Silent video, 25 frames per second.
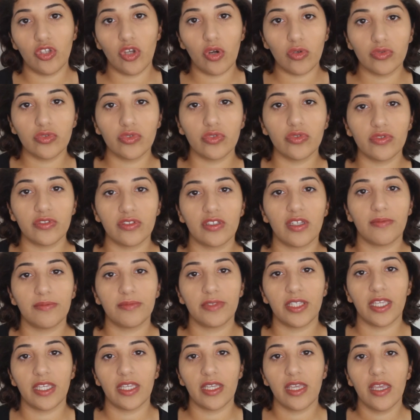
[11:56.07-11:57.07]
Don't do
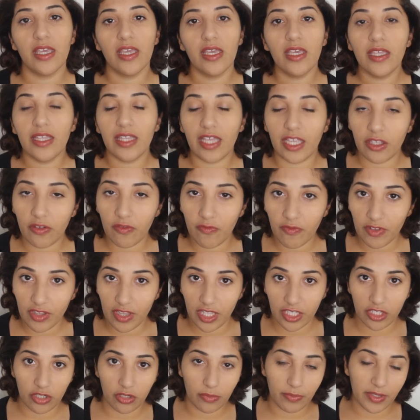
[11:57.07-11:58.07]
something that you feel
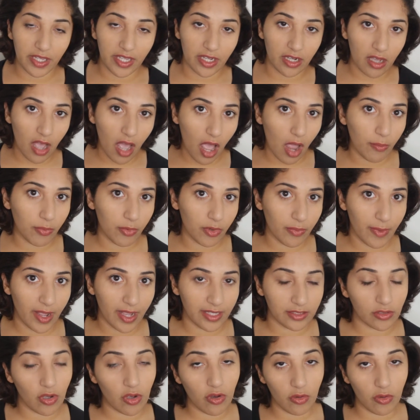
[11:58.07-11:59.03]
like you're being compromised.